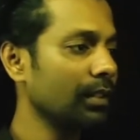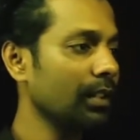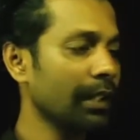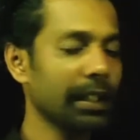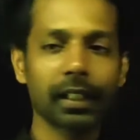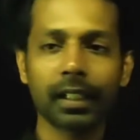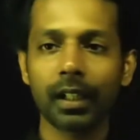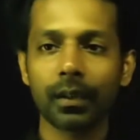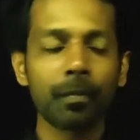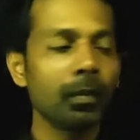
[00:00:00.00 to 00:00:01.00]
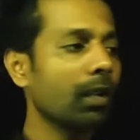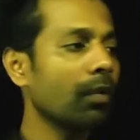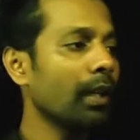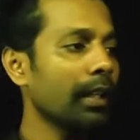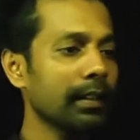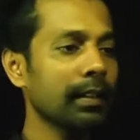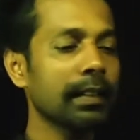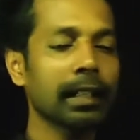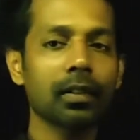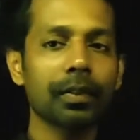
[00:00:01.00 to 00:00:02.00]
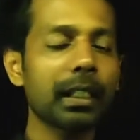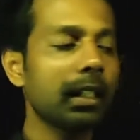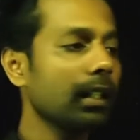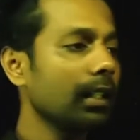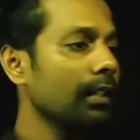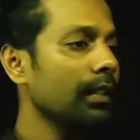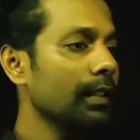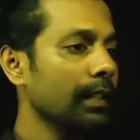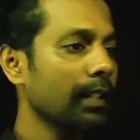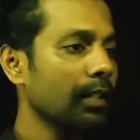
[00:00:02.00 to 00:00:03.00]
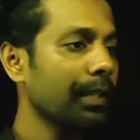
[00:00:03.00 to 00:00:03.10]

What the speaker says: Okay, now what does this tells me? This tells